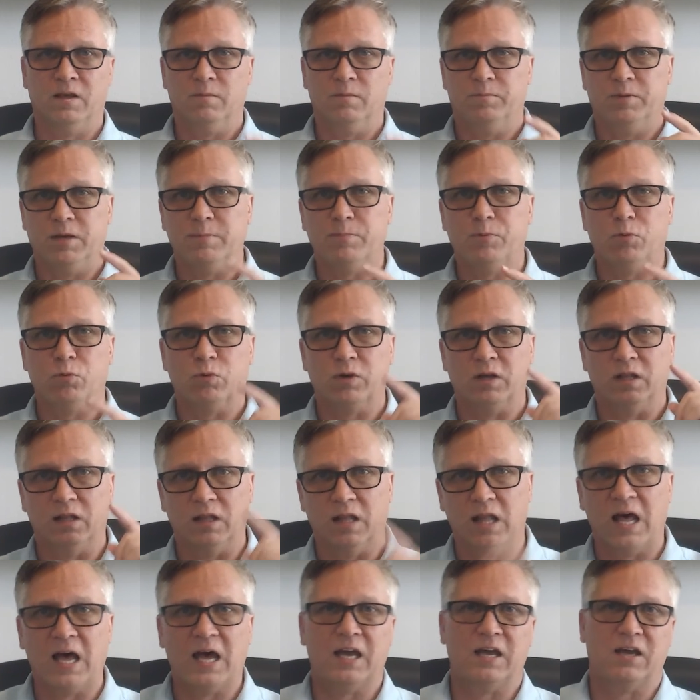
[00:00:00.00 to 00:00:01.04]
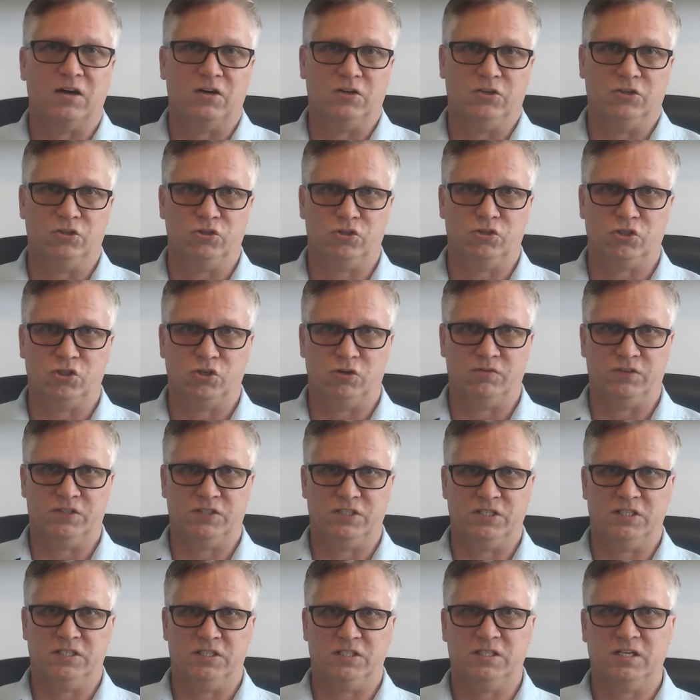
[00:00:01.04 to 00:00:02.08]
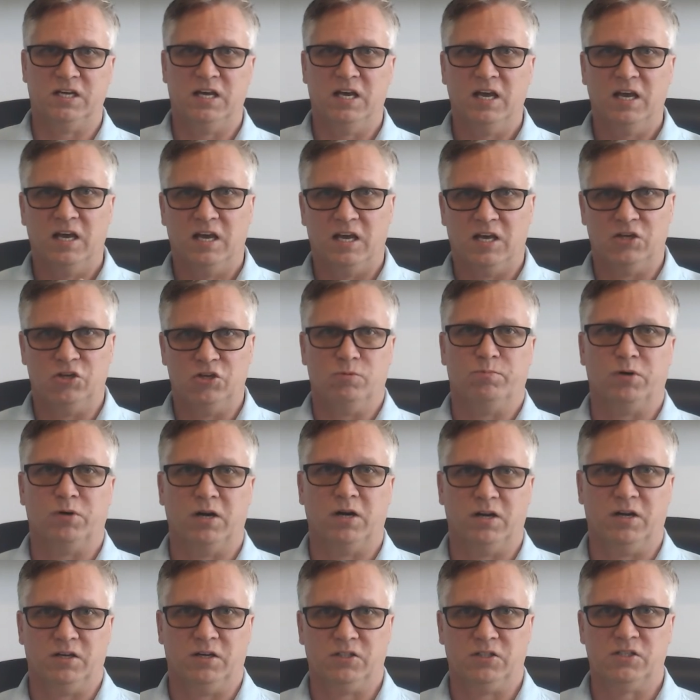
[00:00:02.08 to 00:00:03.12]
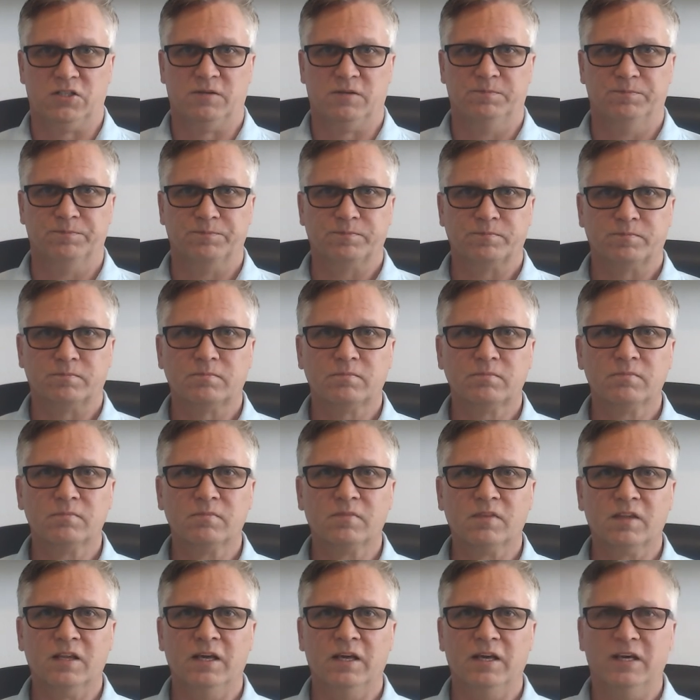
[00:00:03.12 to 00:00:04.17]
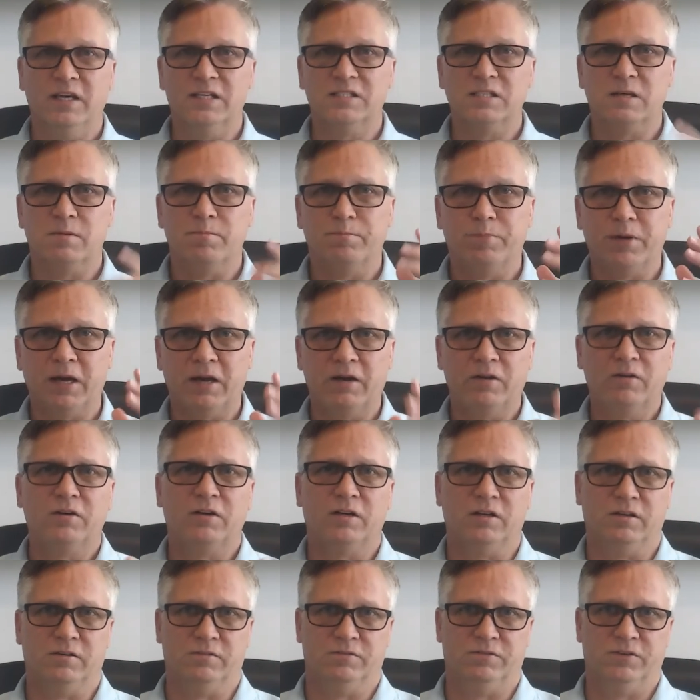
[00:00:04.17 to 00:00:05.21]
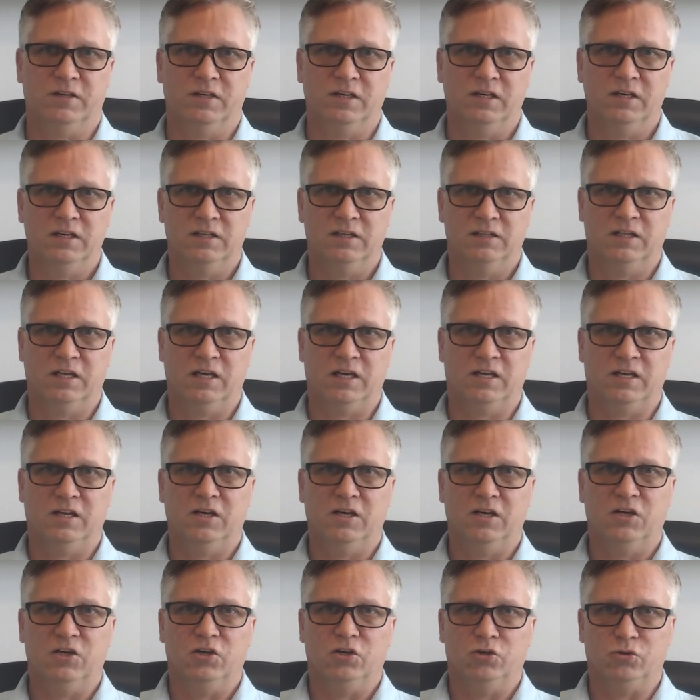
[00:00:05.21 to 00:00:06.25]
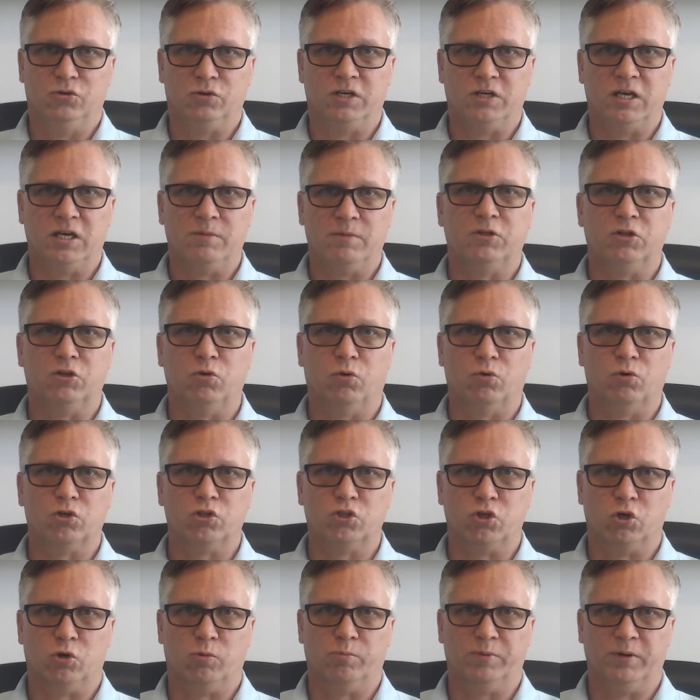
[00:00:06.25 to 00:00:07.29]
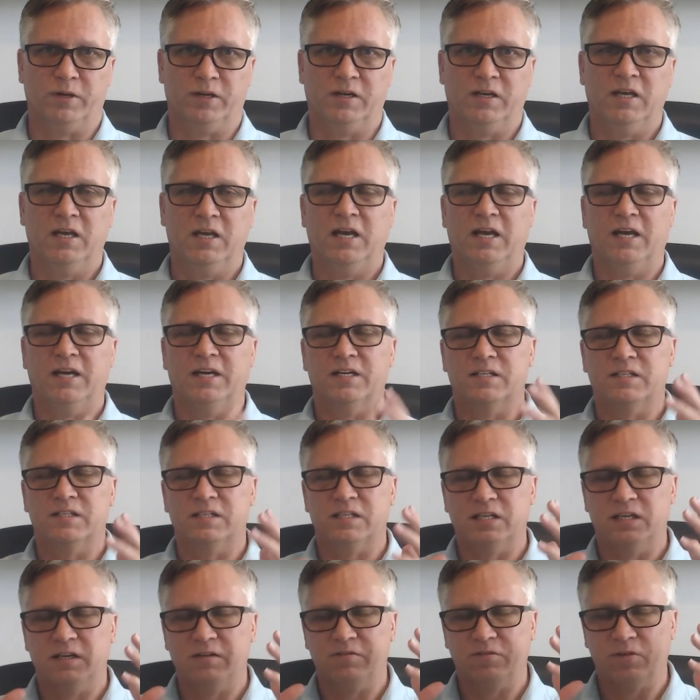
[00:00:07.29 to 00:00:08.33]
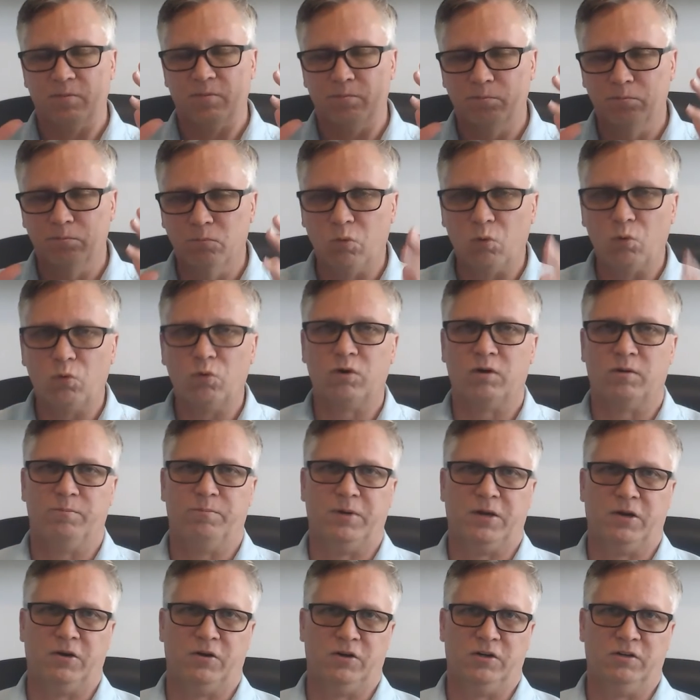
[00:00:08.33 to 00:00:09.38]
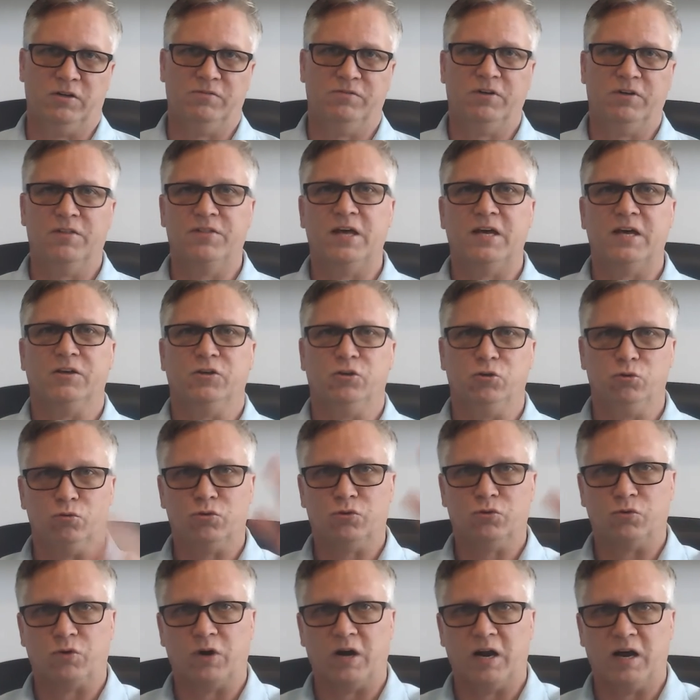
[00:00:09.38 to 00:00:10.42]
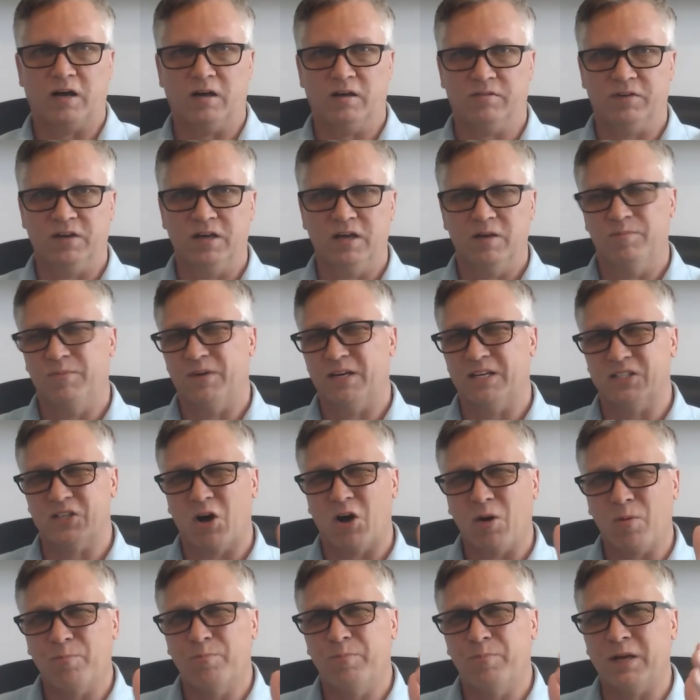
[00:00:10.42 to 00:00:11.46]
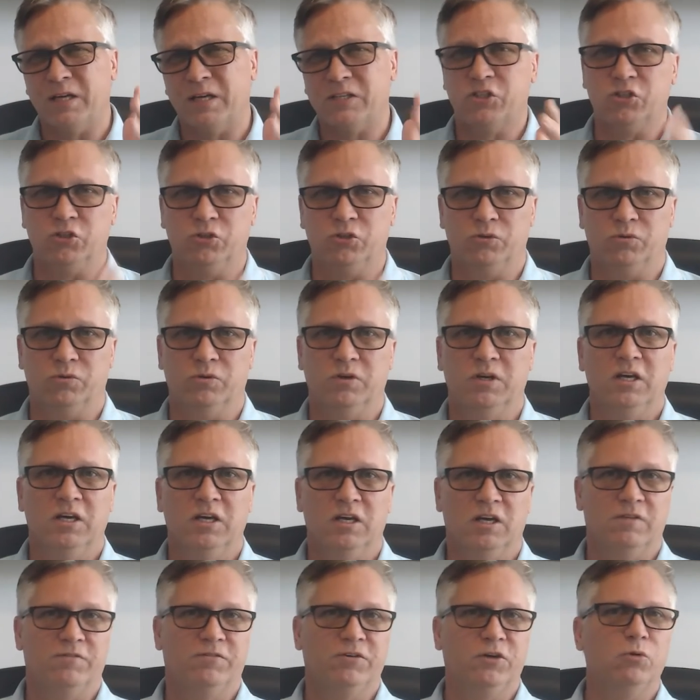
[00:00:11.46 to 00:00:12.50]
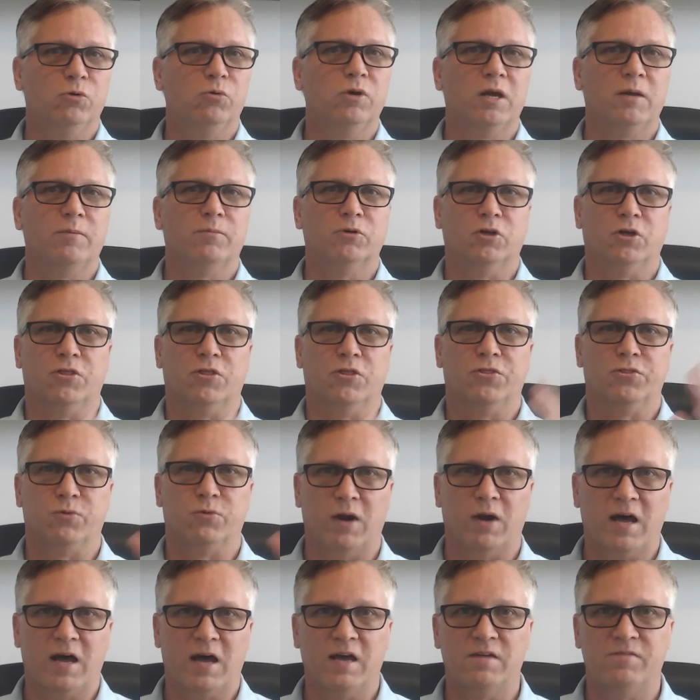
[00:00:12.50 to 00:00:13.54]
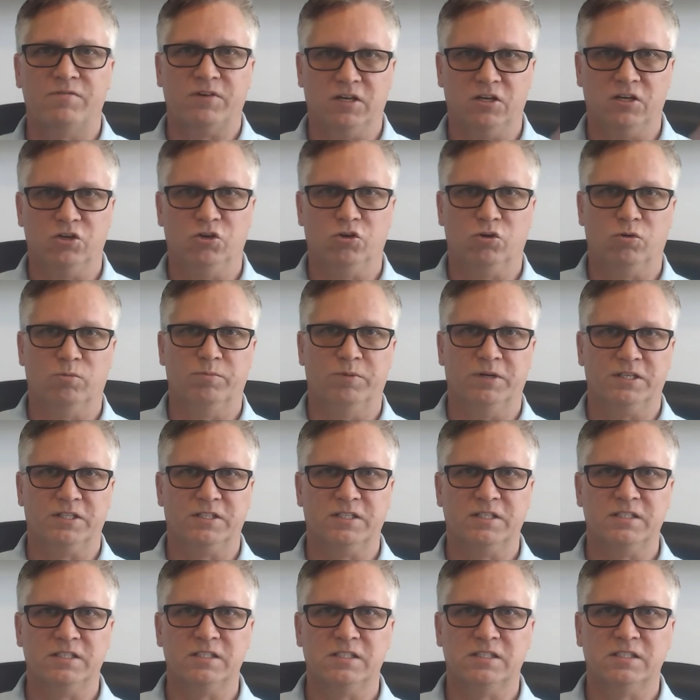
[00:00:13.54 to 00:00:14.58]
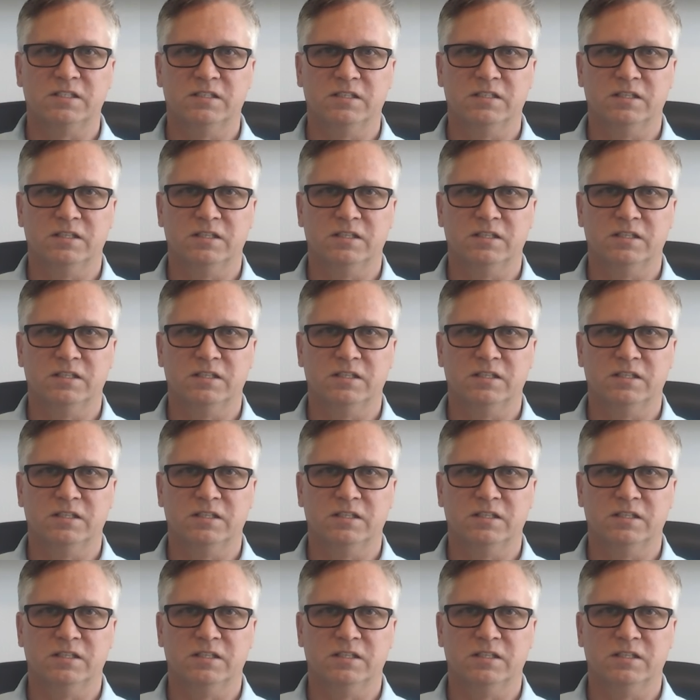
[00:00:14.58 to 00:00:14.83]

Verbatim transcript: people rely on your services and your products it's imperative that you keep the doors open and it's even more imperative that you thrive because i'll bet you if you were able to thrive in your business